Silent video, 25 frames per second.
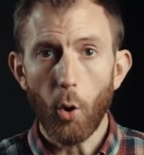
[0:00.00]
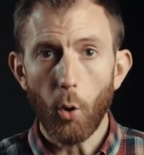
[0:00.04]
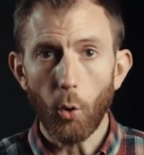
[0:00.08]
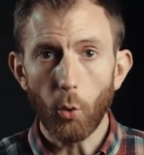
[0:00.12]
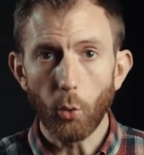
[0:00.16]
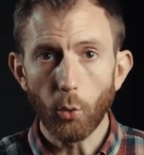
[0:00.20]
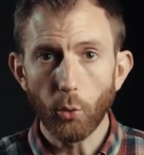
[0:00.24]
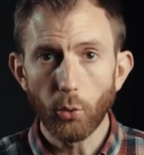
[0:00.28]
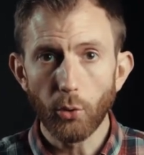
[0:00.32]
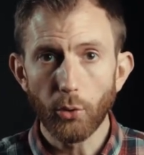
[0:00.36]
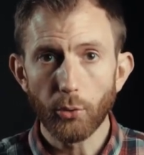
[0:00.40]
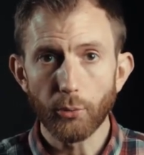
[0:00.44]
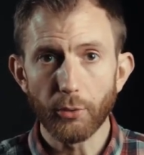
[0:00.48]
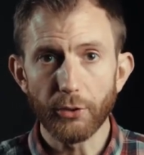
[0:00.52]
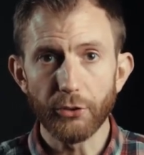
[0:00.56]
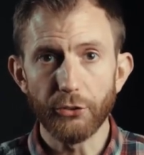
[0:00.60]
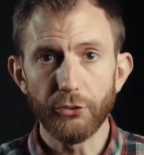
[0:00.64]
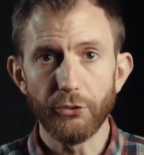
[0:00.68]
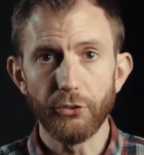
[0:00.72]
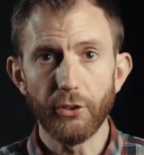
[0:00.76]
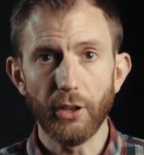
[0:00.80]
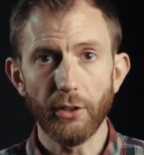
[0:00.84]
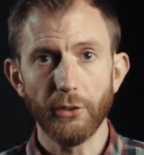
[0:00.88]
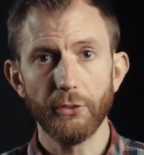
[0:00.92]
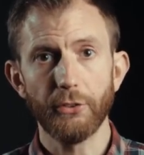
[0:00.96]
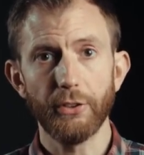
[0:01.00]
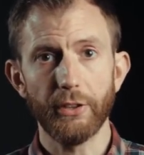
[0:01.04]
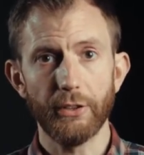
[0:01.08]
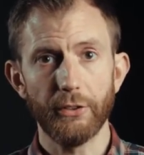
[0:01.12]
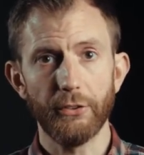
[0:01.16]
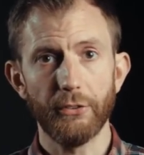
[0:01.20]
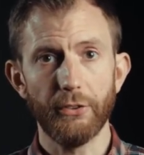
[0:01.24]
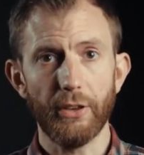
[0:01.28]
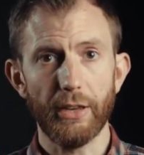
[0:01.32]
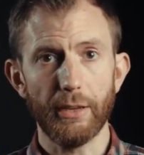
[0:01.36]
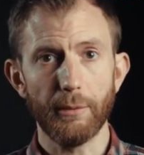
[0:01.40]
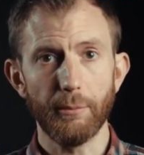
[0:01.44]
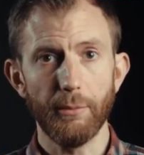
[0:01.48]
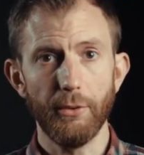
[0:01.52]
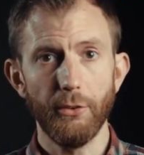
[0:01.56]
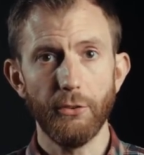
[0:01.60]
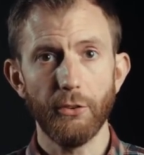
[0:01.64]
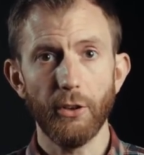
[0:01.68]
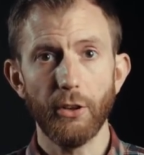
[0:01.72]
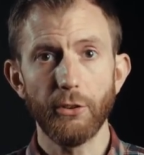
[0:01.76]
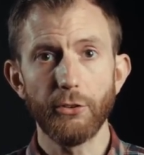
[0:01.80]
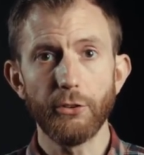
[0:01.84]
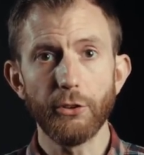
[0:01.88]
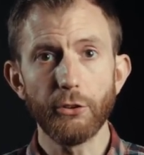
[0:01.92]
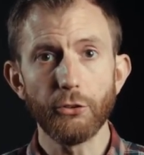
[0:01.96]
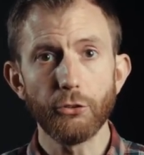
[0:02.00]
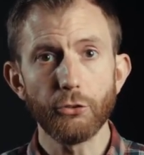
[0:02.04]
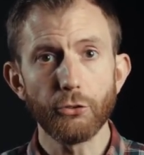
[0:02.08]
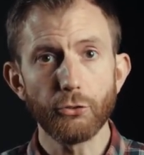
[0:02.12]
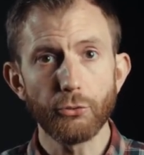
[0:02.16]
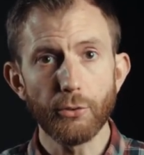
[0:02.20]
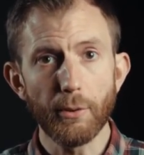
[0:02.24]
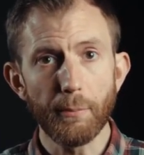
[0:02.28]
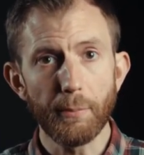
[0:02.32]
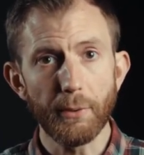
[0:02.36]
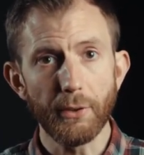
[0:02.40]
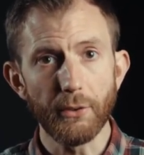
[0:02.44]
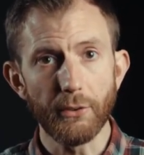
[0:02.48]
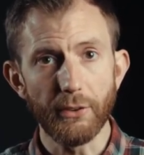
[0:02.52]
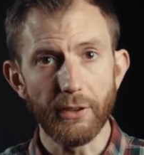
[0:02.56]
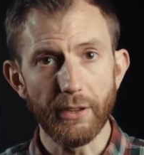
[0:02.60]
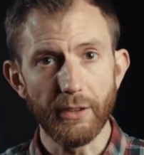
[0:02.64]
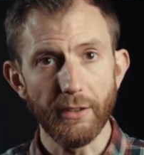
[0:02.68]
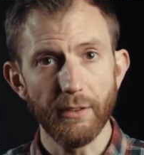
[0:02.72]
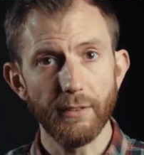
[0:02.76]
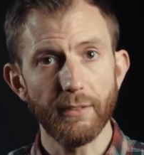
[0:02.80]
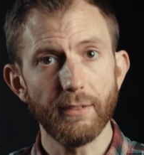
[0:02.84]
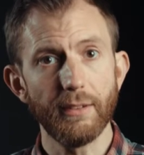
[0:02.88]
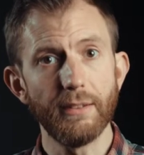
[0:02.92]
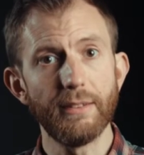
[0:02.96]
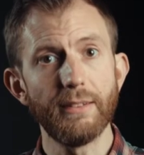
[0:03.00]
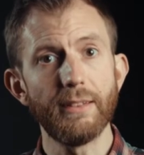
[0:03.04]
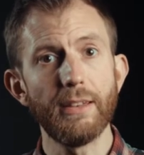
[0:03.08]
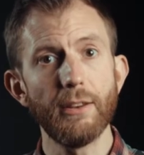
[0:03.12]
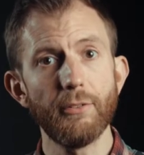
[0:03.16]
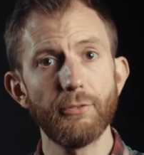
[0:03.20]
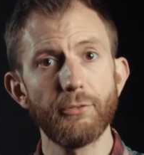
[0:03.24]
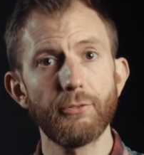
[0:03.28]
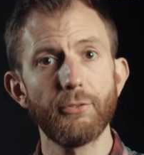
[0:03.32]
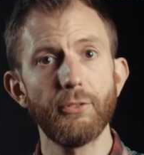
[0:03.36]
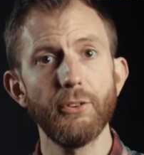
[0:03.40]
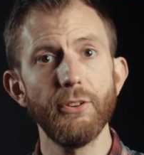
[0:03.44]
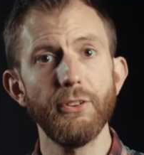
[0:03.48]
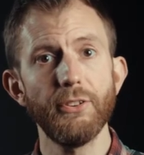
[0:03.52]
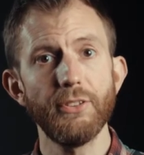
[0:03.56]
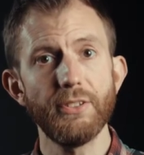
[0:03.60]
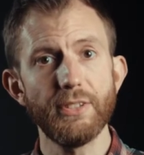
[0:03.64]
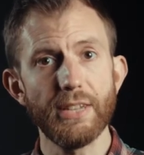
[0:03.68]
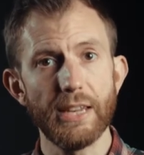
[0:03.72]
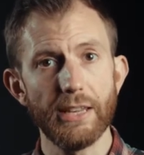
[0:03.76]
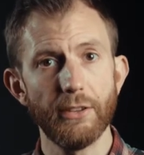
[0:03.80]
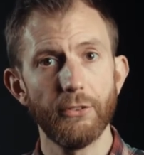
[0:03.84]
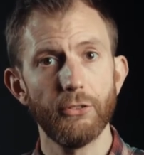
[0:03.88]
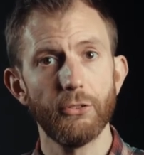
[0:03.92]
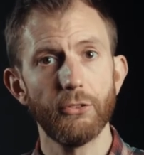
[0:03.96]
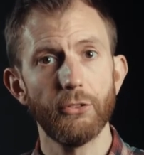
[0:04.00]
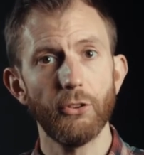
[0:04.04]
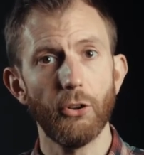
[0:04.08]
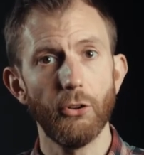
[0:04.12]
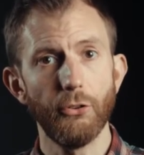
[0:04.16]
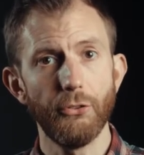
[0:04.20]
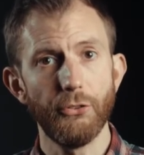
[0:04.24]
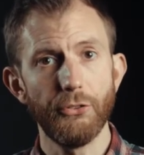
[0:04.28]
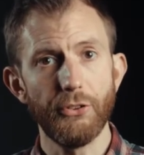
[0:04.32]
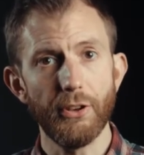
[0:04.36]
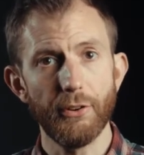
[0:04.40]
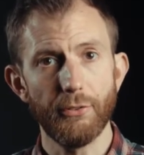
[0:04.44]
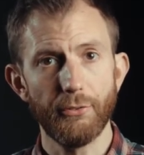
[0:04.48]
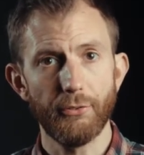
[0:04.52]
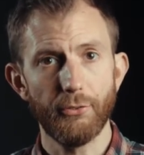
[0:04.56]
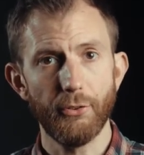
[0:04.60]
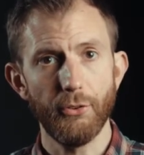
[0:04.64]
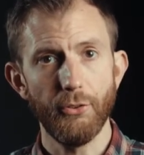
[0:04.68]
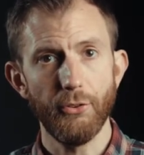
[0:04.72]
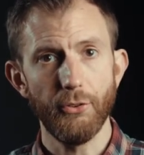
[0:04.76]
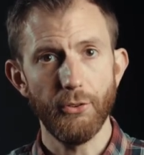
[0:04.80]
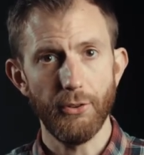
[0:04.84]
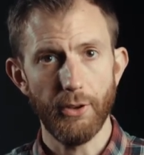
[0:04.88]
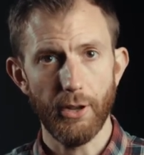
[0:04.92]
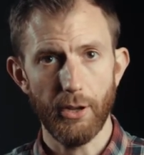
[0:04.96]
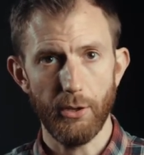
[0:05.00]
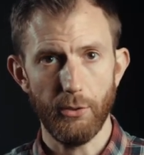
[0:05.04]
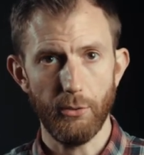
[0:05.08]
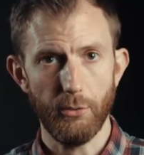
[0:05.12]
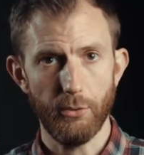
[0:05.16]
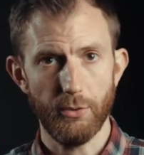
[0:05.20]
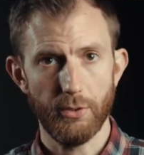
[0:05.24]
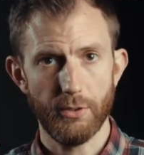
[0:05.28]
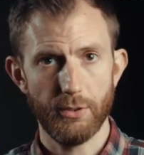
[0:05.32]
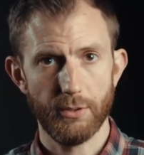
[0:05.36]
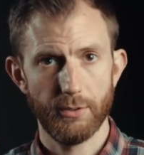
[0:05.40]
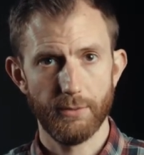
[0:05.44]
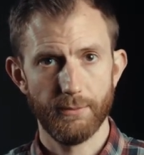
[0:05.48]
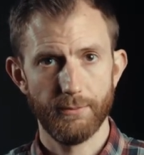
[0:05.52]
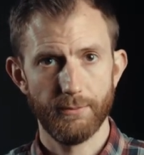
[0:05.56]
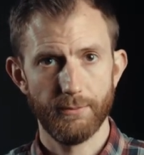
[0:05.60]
All the resulting segments are distributed to different disks on different nodes.